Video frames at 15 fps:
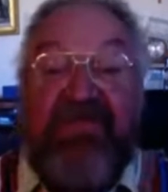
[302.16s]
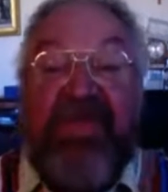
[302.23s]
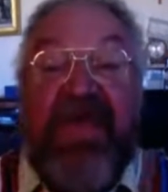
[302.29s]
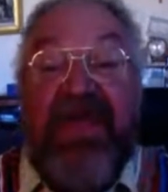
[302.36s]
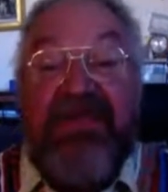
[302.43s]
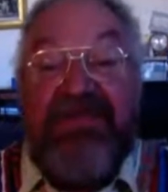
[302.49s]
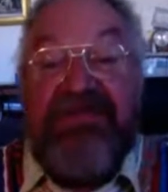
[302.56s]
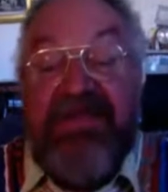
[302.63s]

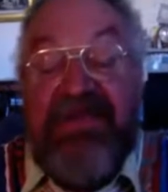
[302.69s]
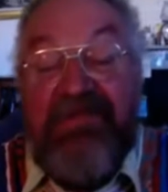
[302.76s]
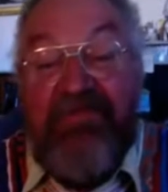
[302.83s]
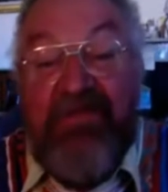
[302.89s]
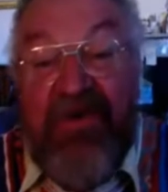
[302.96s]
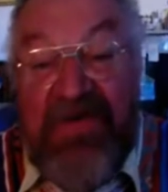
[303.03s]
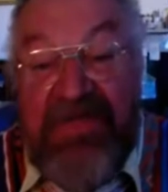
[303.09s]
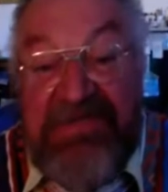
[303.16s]
that
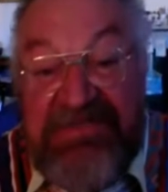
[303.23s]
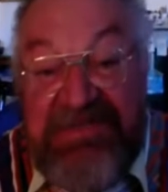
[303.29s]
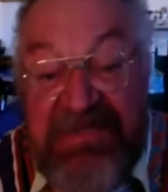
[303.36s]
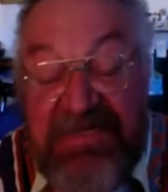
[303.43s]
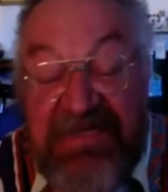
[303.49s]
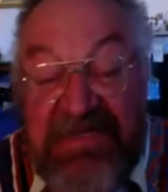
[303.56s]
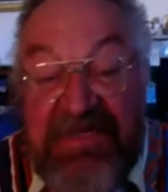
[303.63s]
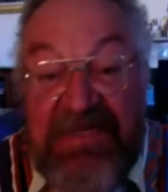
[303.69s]
point.
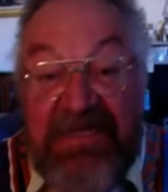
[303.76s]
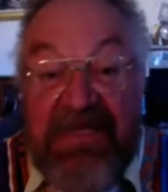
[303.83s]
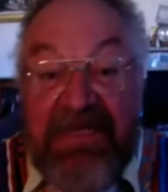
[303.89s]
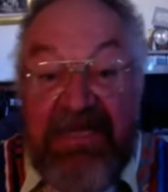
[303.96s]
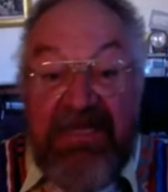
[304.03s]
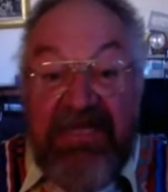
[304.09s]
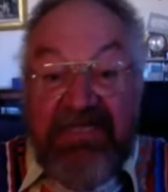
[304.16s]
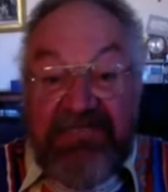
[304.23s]

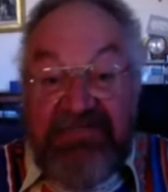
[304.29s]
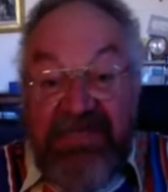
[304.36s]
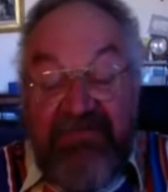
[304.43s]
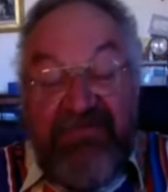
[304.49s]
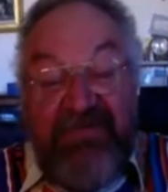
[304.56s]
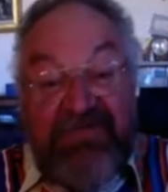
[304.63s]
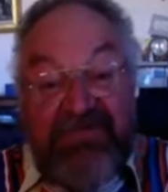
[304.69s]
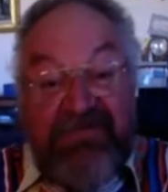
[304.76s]
So
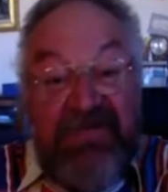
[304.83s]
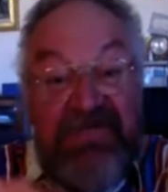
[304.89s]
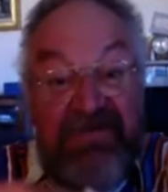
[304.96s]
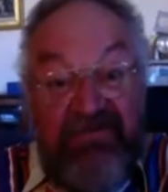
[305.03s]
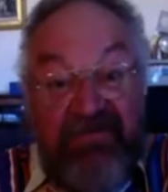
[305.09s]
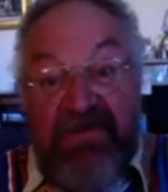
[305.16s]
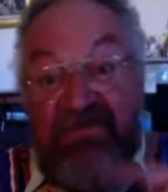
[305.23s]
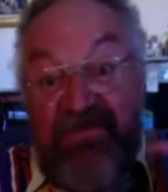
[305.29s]
if it's raining a
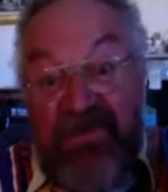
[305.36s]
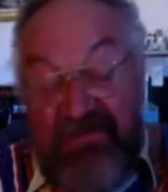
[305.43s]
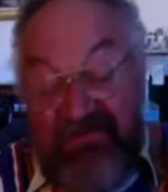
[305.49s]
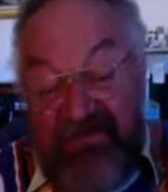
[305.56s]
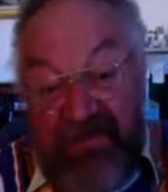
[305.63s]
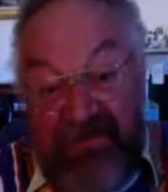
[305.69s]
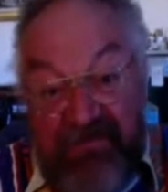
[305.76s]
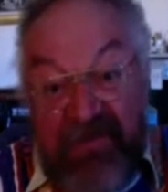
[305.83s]
few feet,
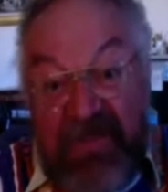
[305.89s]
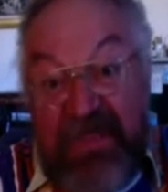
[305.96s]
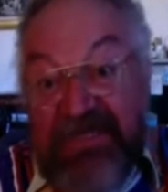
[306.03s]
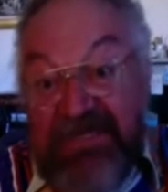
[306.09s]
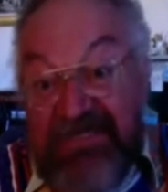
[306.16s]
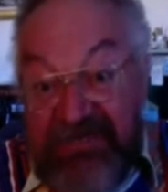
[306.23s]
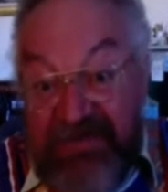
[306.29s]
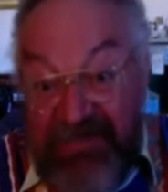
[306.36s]

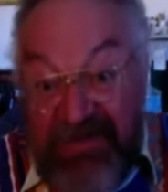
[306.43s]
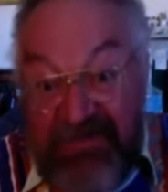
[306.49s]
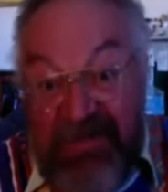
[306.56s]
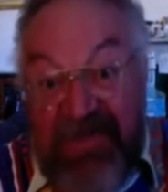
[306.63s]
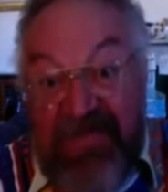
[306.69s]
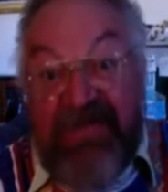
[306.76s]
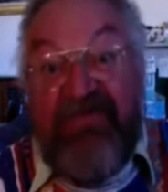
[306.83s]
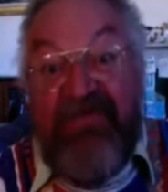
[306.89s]
then it should be
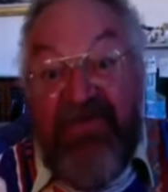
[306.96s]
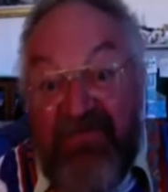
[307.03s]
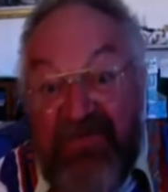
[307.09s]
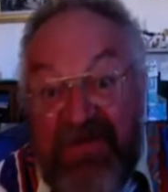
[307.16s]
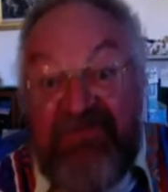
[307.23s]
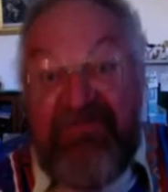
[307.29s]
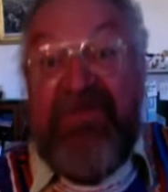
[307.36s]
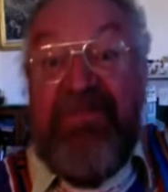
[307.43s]
raining a few
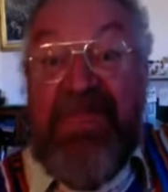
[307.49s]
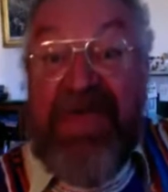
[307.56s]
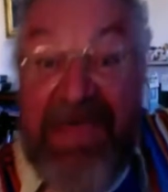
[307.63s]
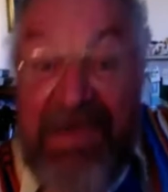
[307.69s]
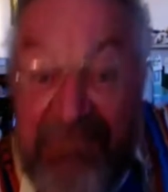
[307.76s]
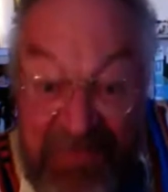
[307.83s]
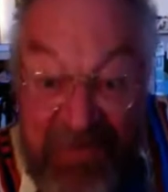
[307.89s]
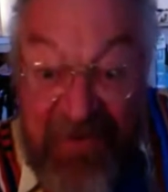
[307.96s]
feet from
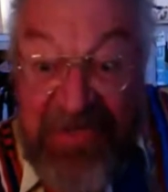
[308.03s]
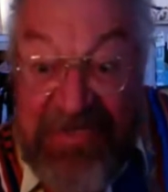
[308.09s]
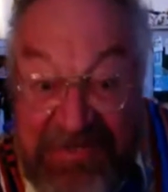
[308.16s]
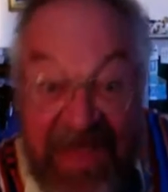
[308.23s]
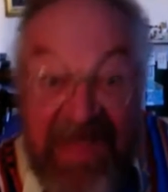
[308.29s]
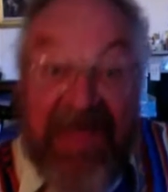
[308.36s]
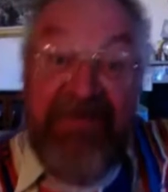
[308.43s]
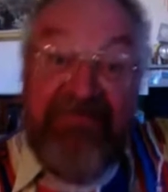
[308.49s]
that point,
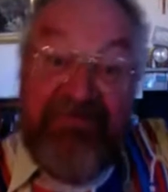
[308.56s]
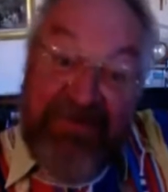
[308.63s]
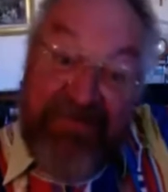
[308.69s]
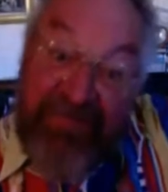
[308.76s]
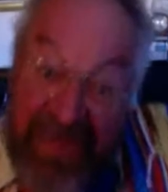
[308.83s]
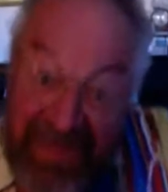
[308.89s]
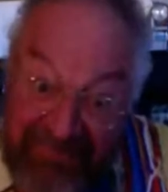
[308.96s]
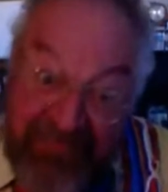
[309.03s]
and from
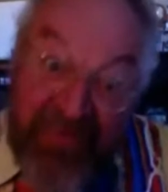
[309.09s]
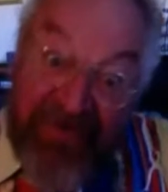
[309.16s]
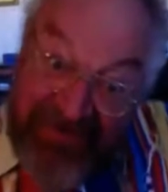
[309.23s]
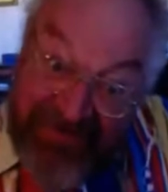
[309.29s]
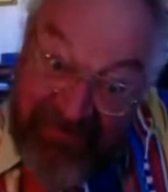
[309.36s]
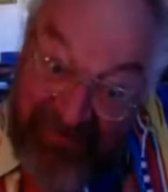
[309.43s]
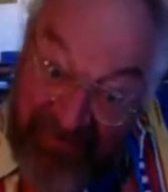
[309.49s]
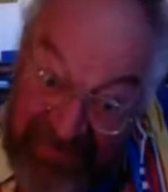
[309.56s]
that
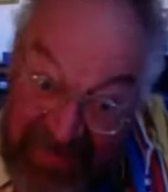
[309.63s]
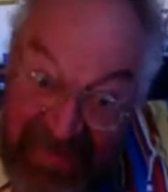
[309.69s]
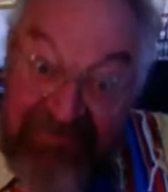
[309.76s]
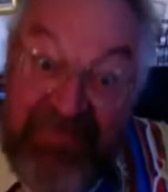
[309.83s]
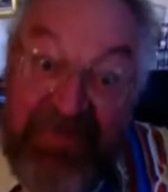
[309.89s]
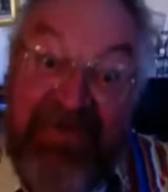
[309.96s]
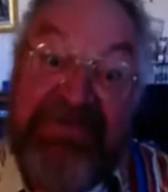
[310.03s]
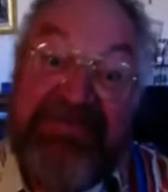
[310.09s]
point, and from that
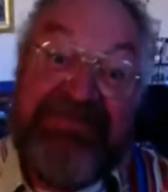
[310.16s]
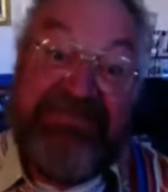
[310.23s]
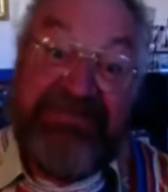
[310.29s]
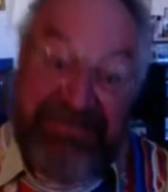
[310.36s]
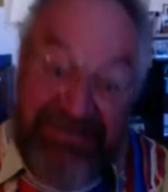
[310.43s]
point, and